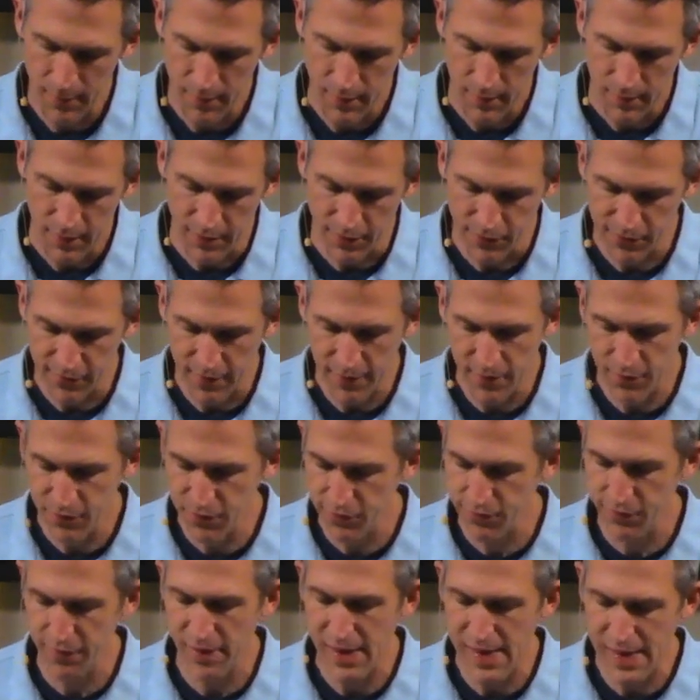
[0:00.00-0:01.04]
He sent his
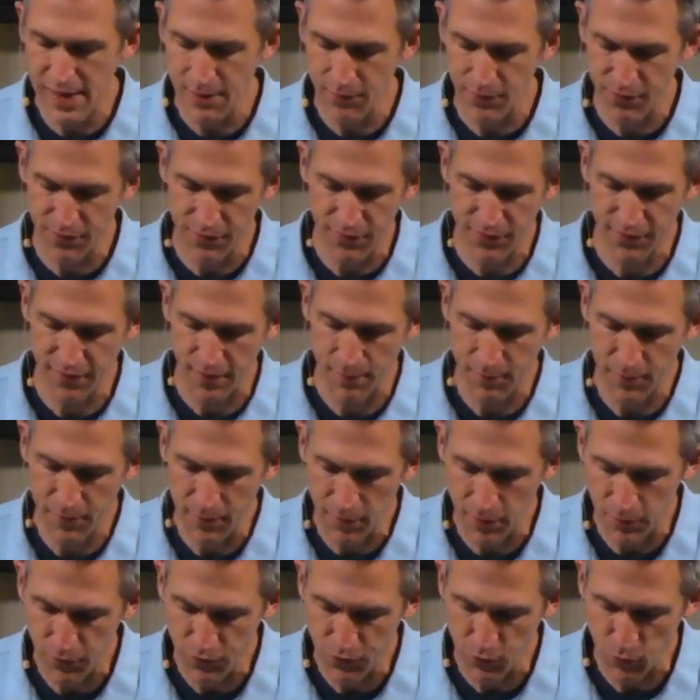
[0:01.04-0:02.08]
slaves to summon
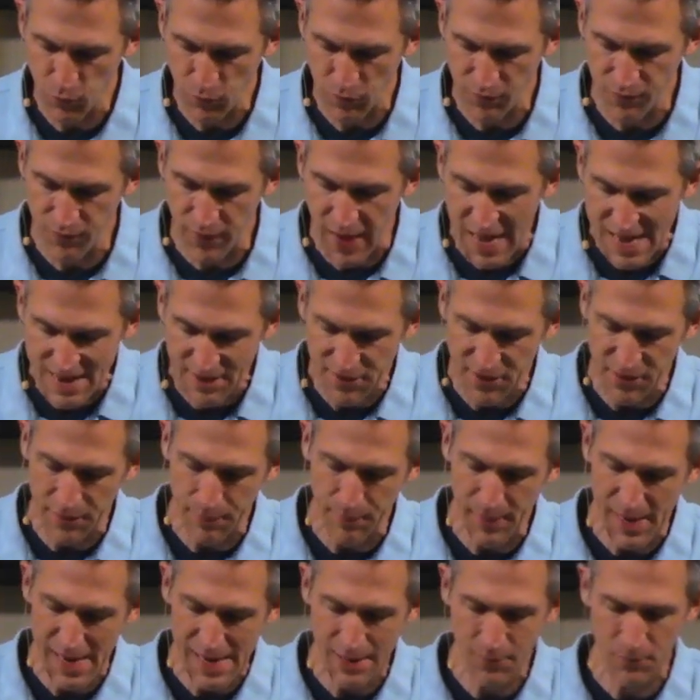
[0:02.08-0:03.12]
those who were invited to the
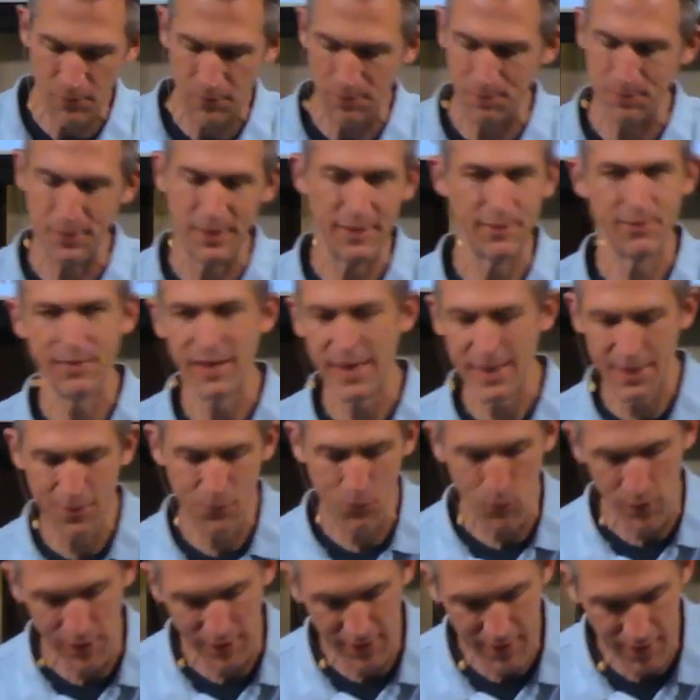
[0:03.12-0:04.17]
banquet, but they didn't
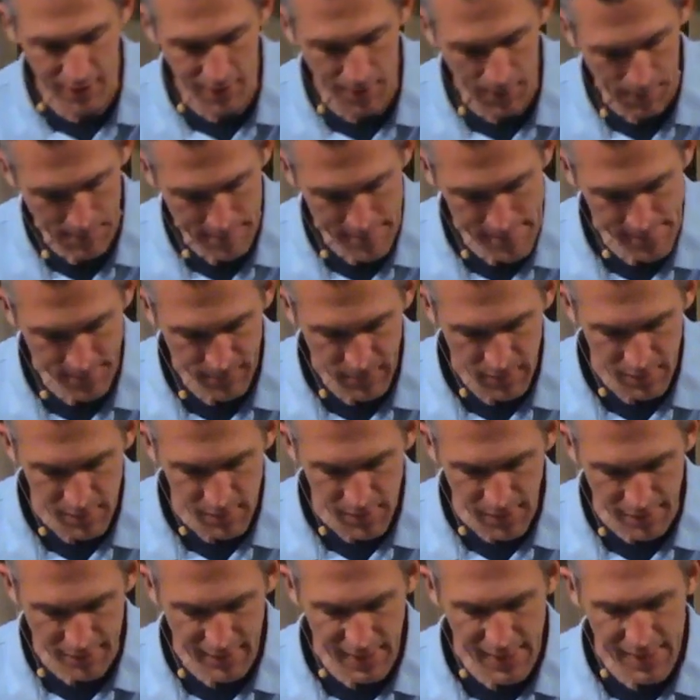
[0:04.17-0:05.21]
want to come.
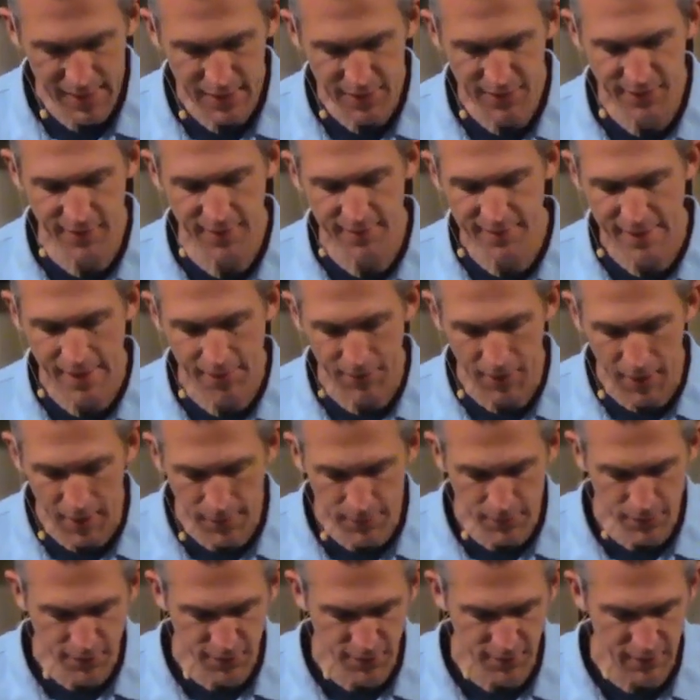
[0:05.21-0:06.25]
Again, he sent out
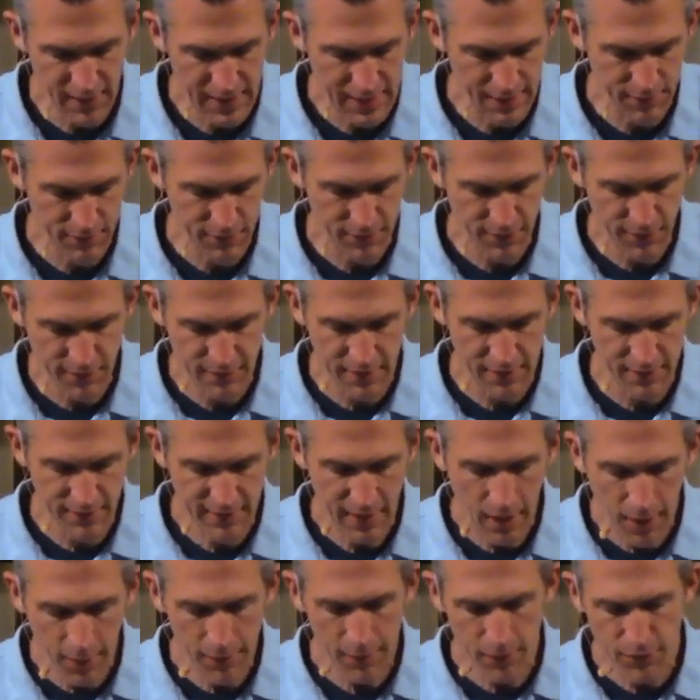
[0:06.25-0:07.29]
other slaves and said,
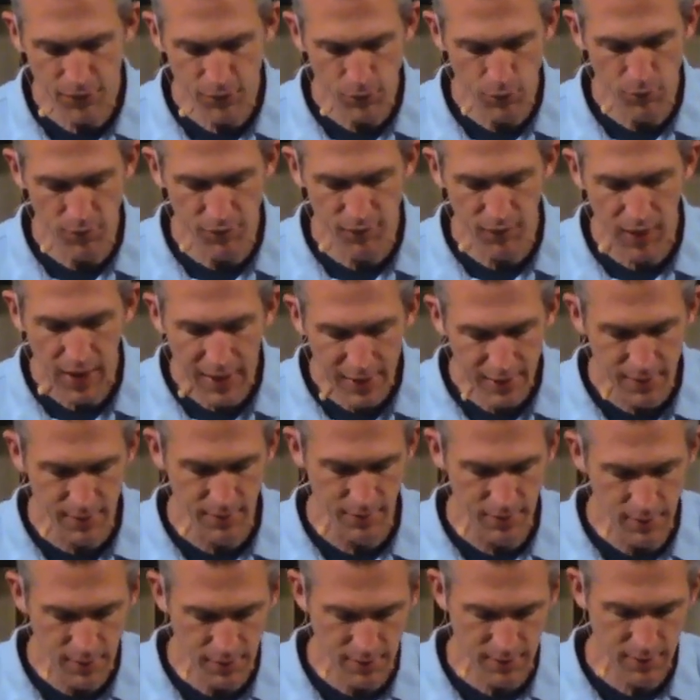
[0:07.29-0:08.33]
tell those who are invited,
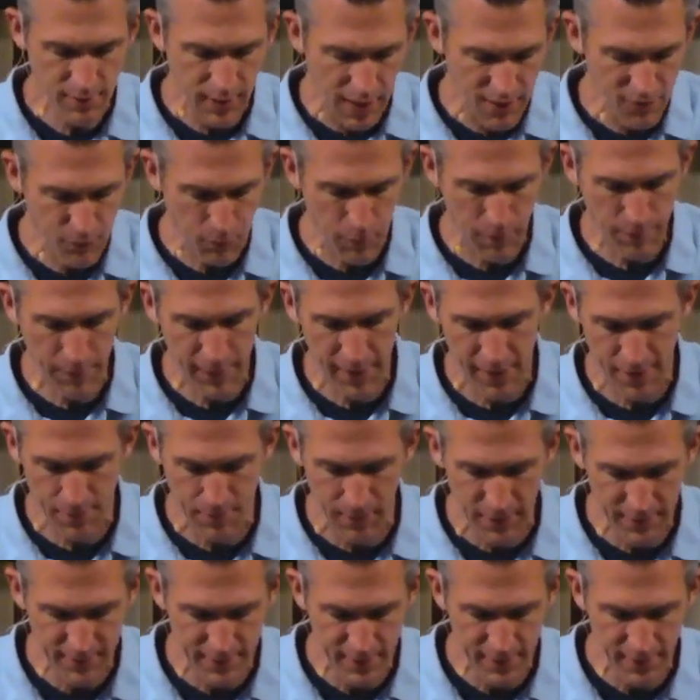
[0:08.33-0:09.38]
look, I've prepared
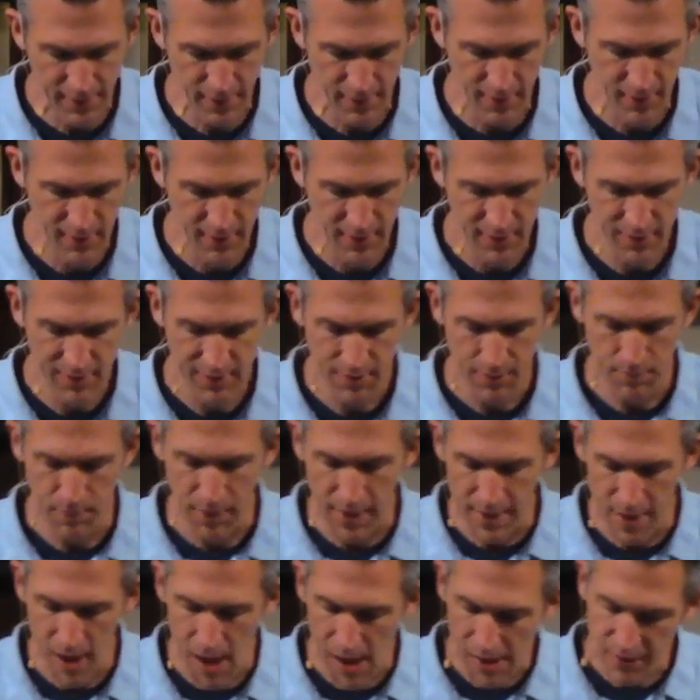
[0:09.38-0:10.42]
my dinner. My
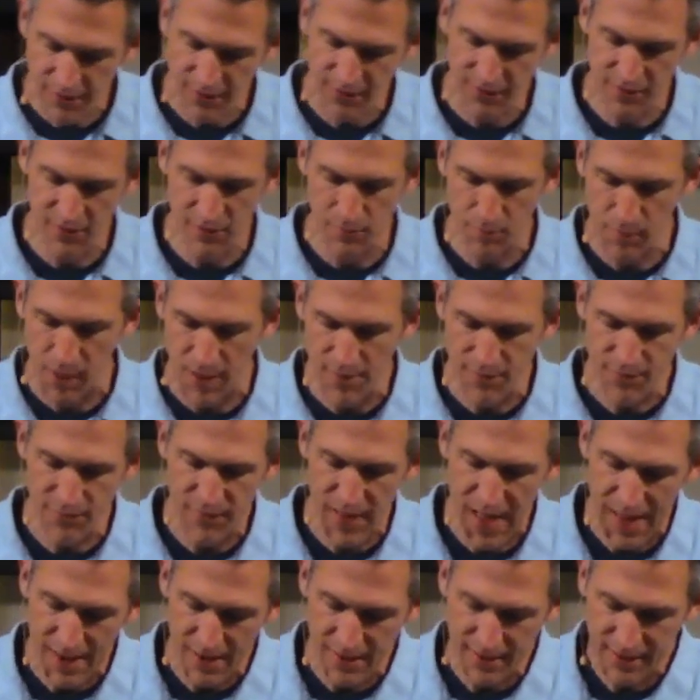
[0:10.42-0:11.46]
oxen and my
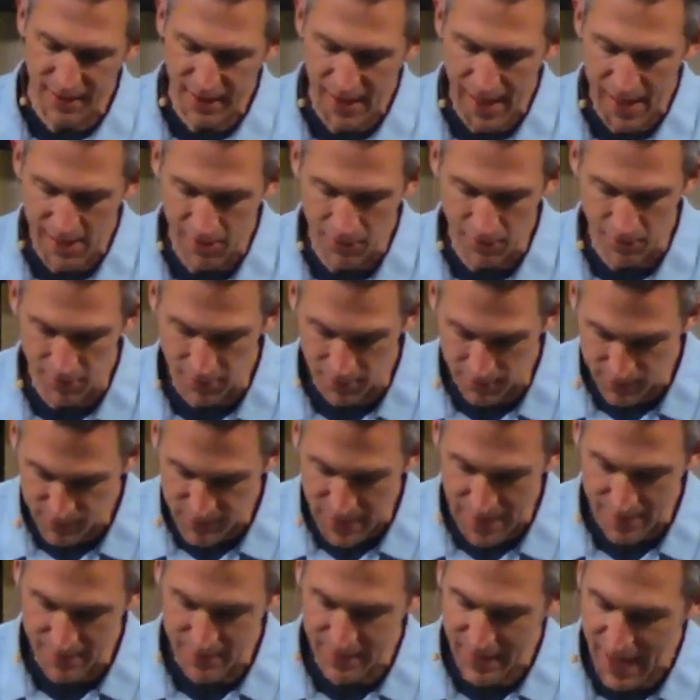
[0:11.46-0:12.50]
fatted cattle,
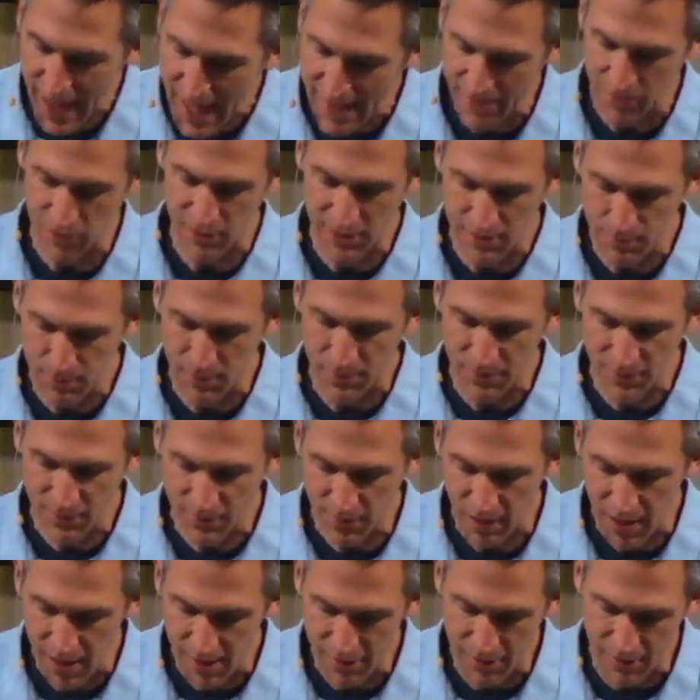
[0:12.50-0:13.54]
fattened cattle had been
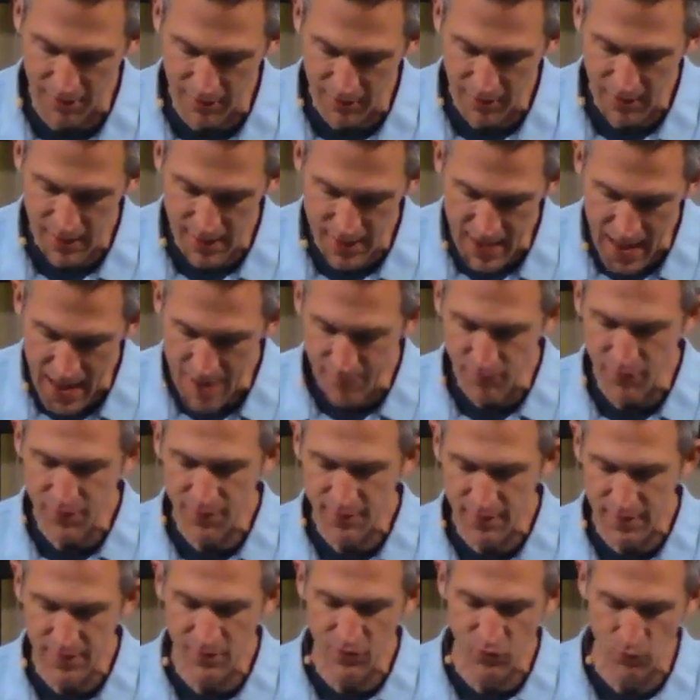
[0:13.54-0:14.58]
slaughtered, and
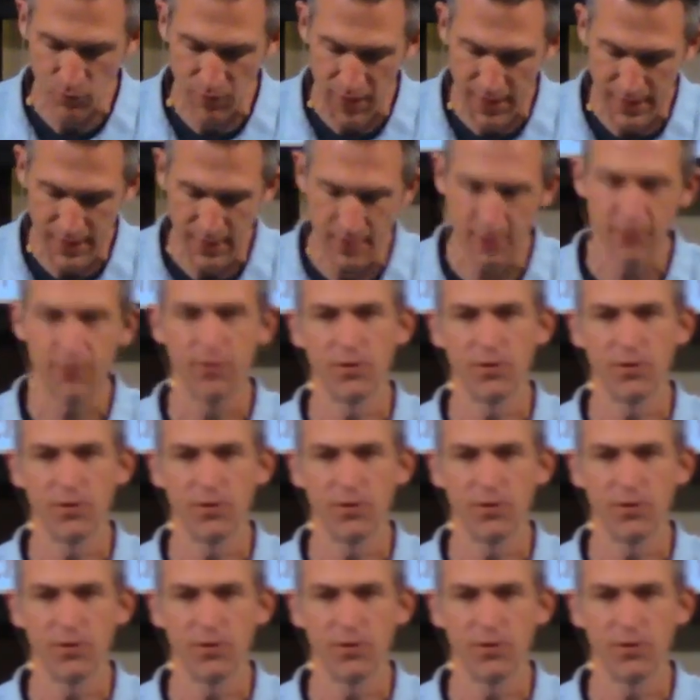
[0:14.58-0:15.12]
everything is ready. So